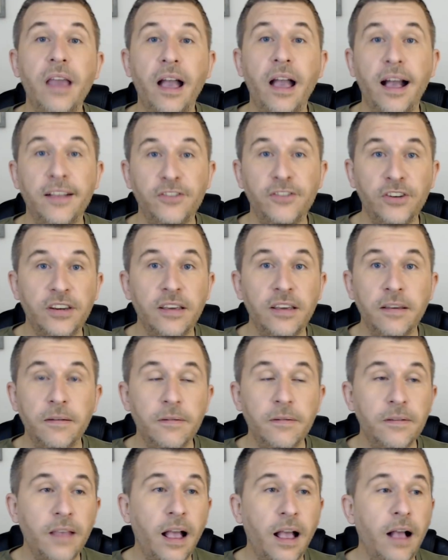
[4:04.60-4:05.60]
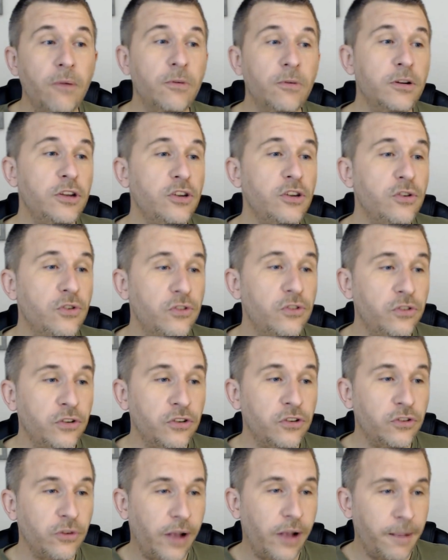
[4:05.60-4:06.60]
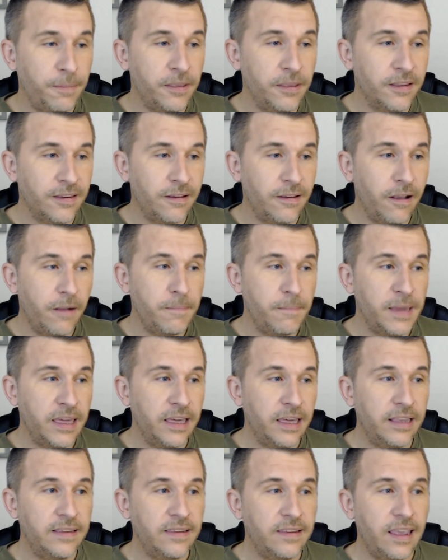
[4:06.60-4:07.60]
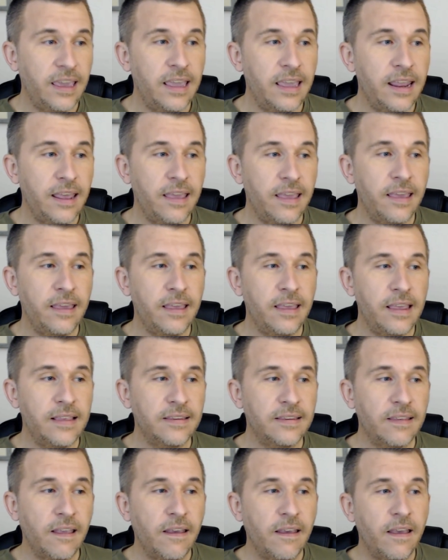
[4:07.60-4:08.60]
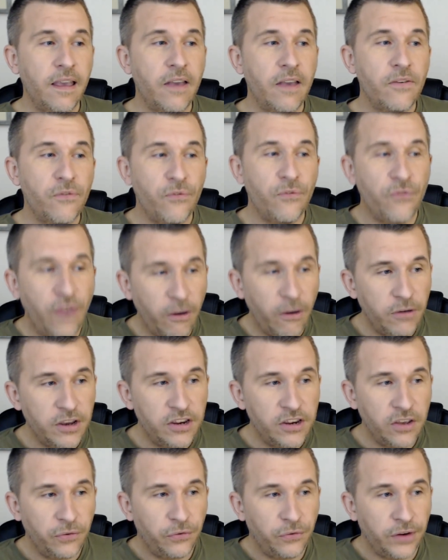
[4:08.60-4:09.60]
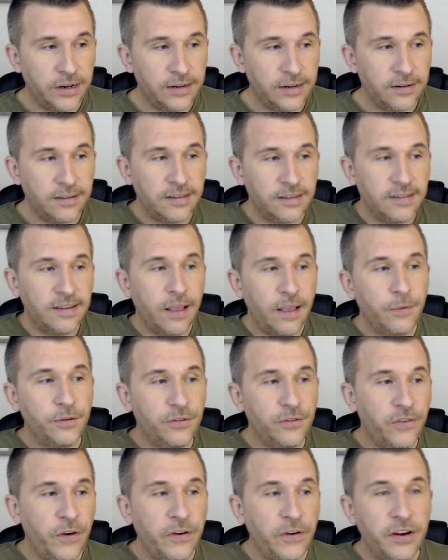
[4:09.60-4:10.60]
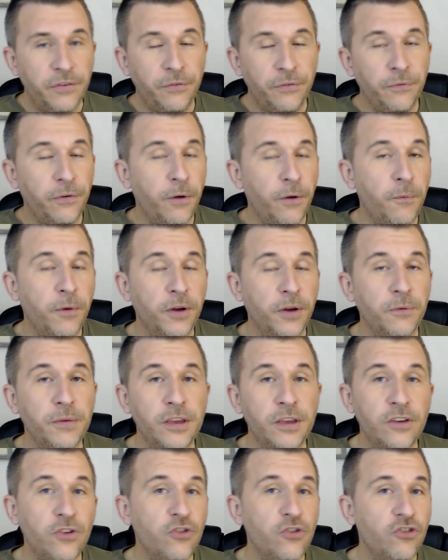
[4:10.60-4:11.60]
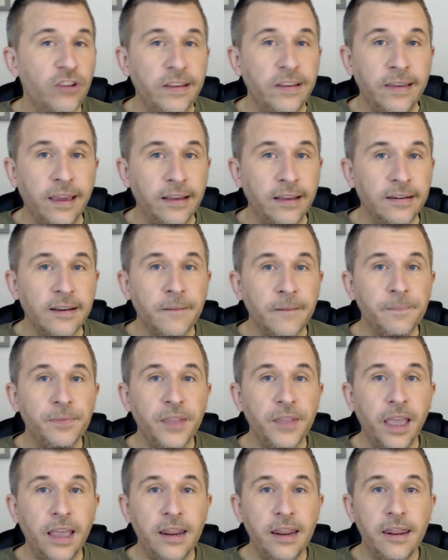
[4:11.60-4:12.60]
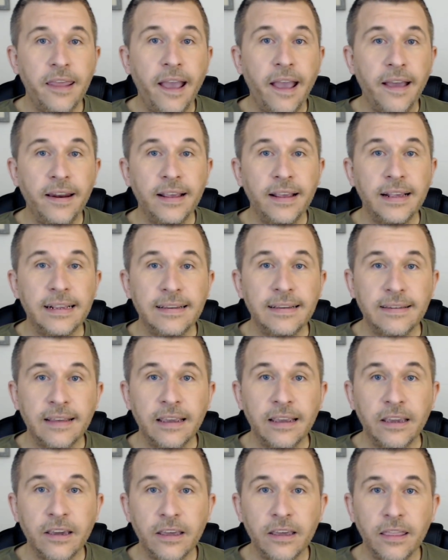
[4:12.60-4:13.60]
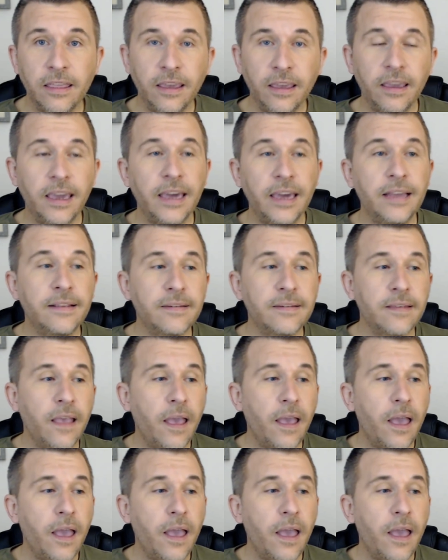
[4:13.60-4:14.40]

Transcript: adjectives I want to use to describe this song because it is very different. The sound is very different from what we usually get, and that is a good thing. It's